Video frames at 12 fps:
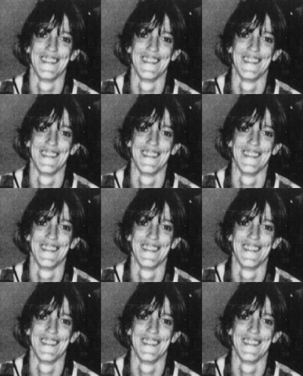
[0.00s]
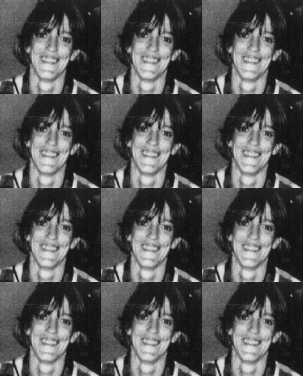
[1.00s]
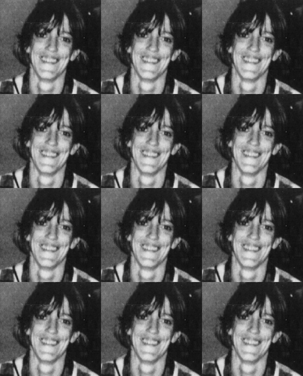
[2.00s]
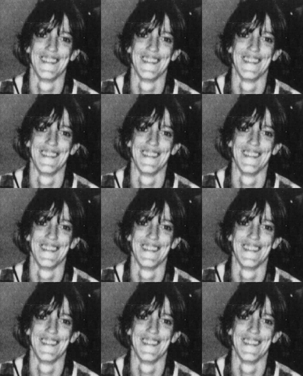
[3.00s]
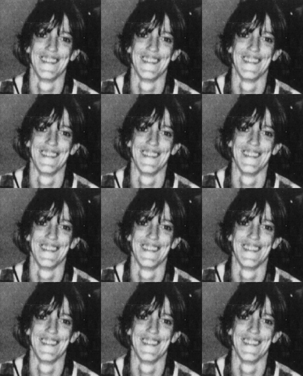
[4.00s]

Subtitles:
This is a still picture; no speech is visible.